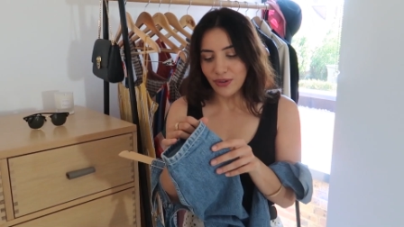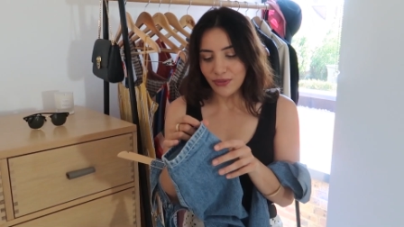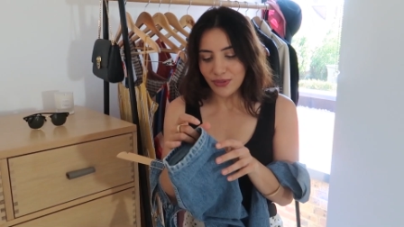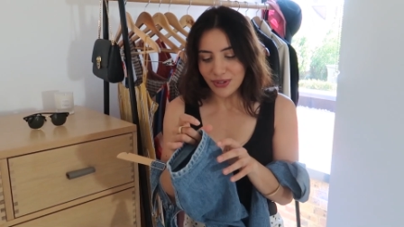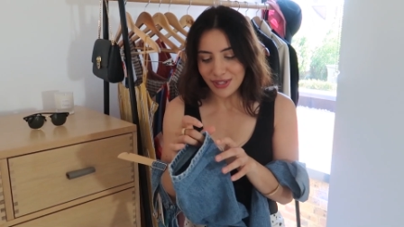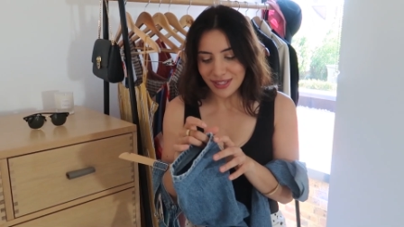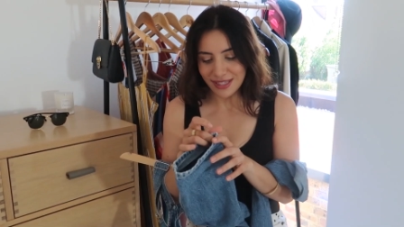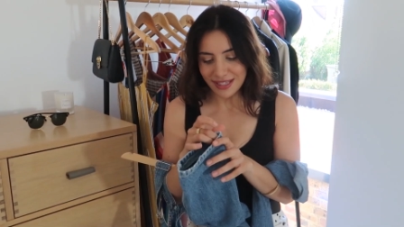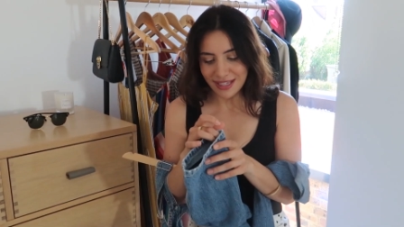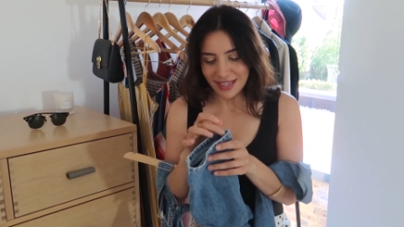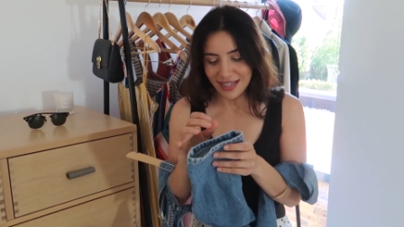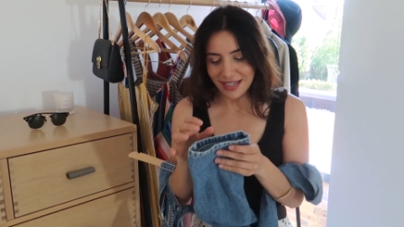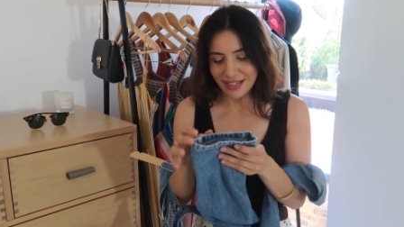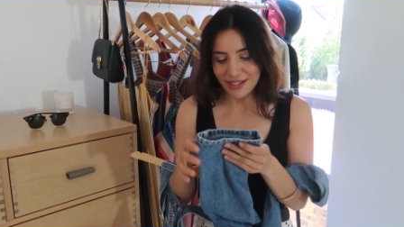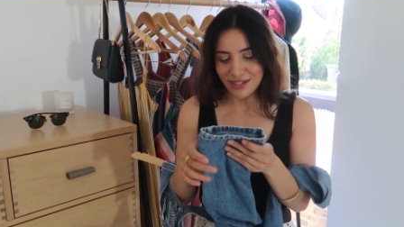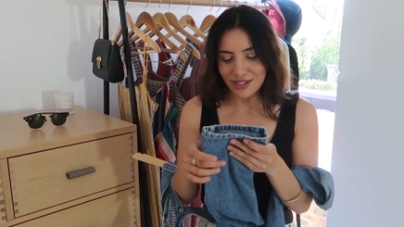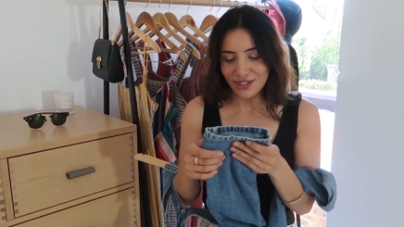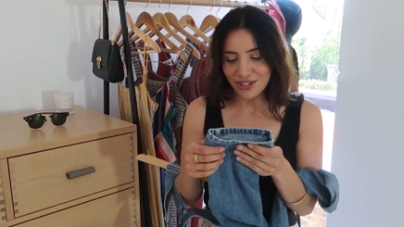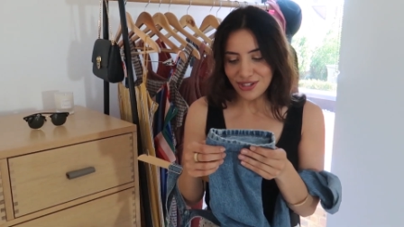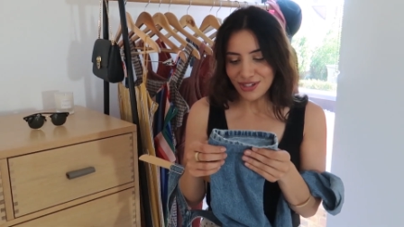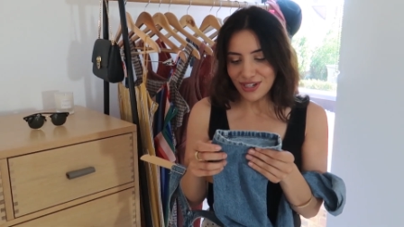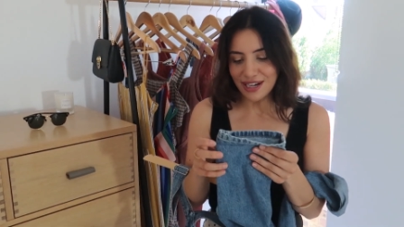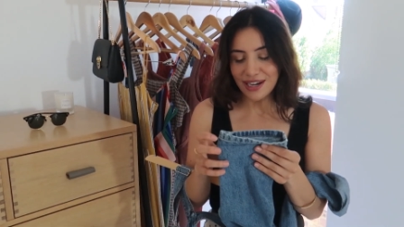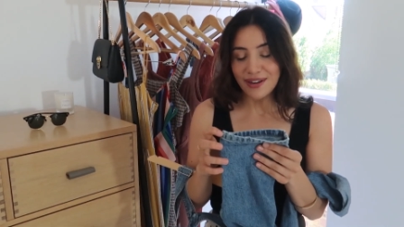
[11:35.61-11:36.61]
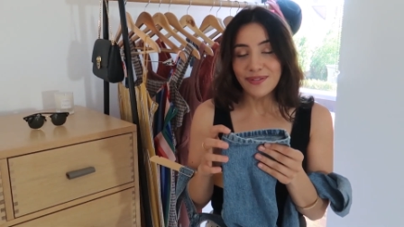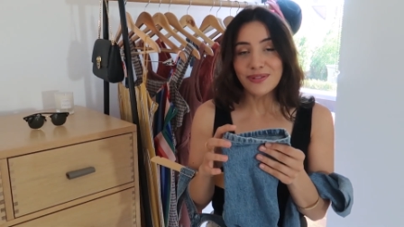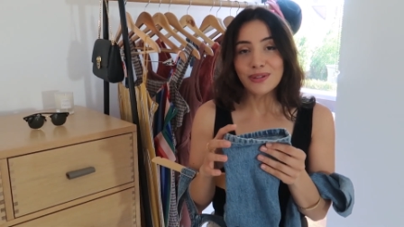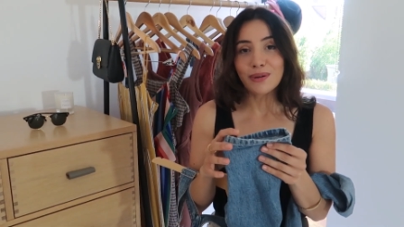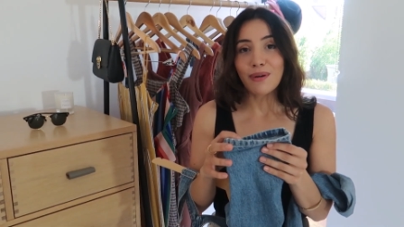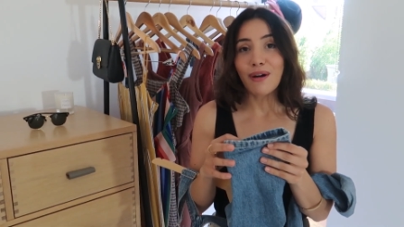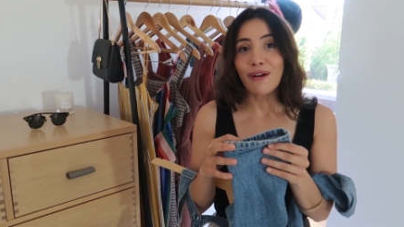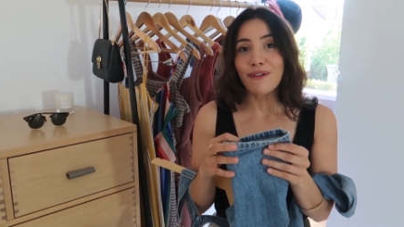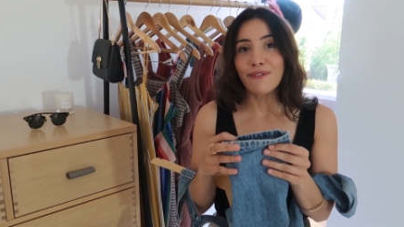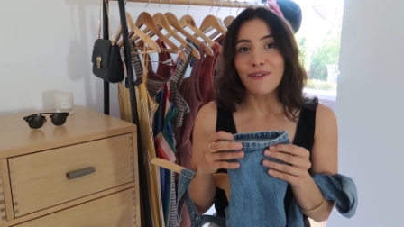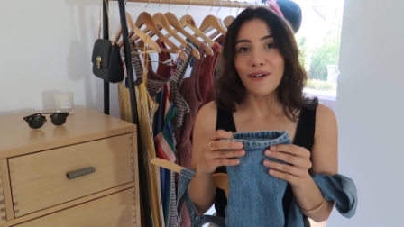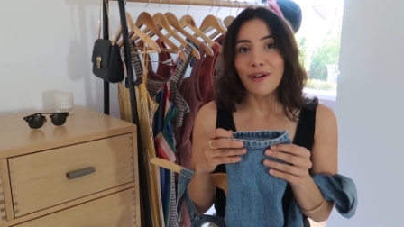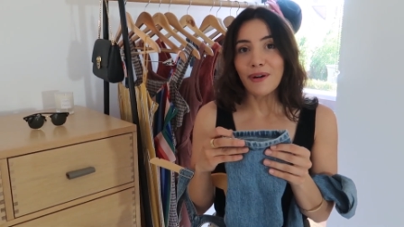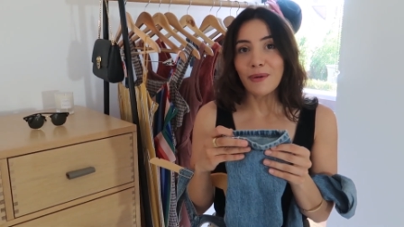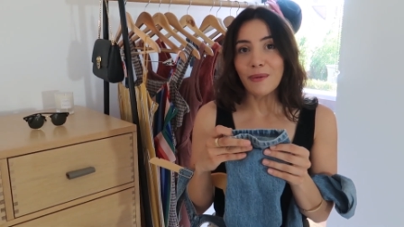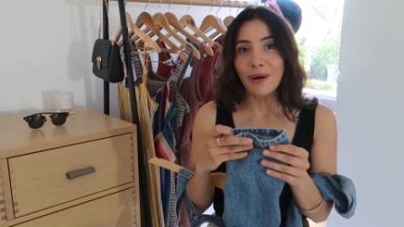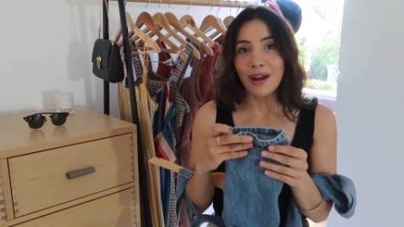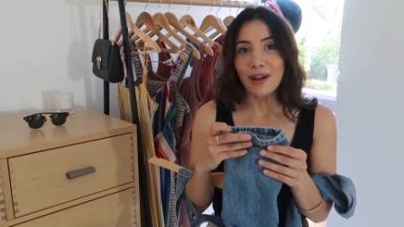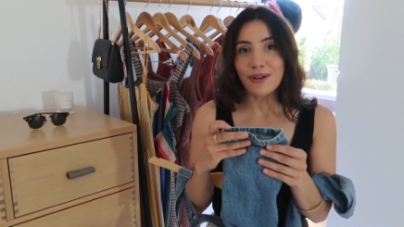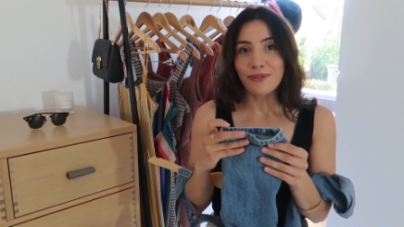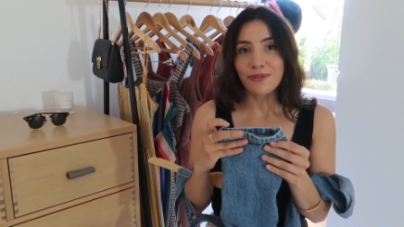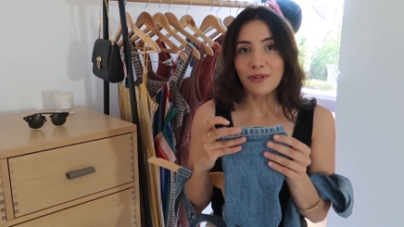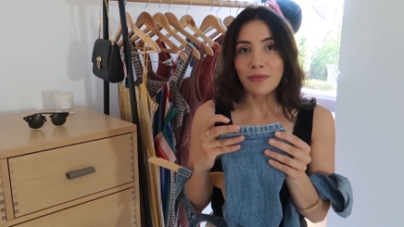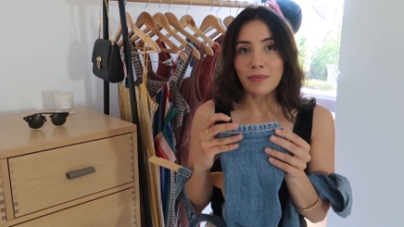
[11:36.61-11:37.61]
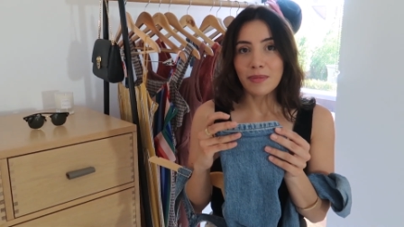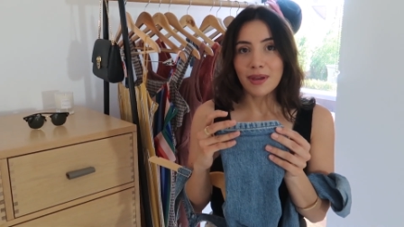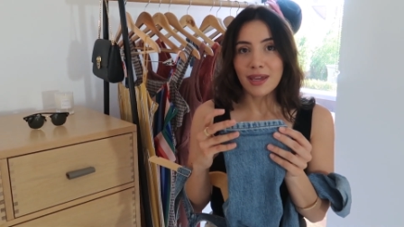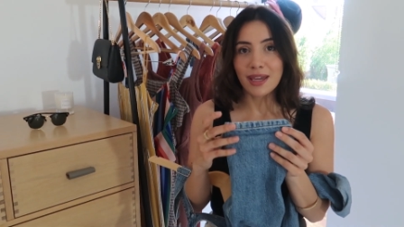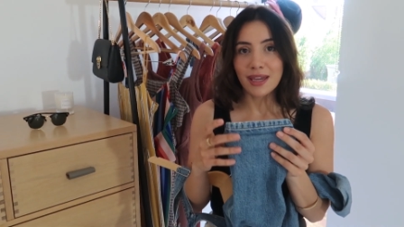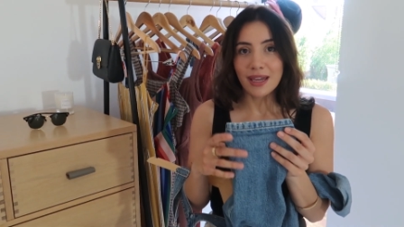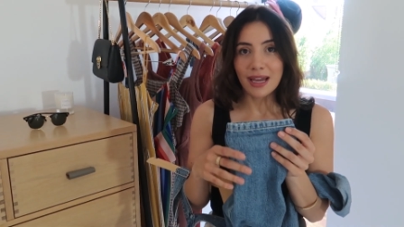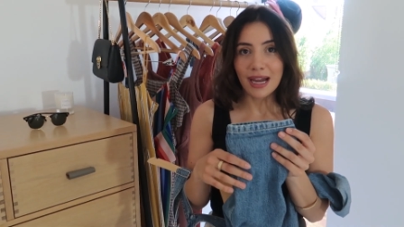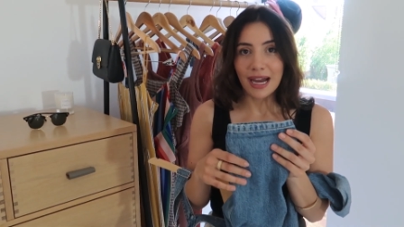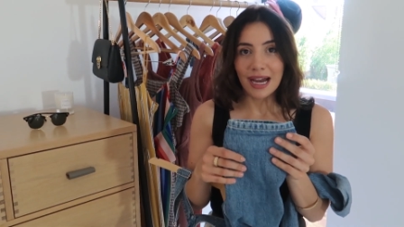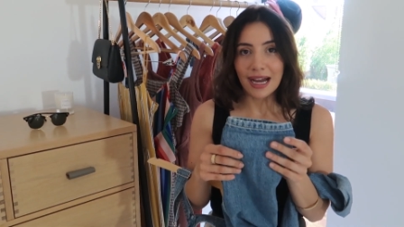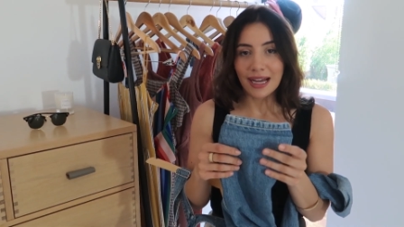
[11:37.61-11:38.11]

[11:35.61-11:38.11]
obviously she lives quite far away from me,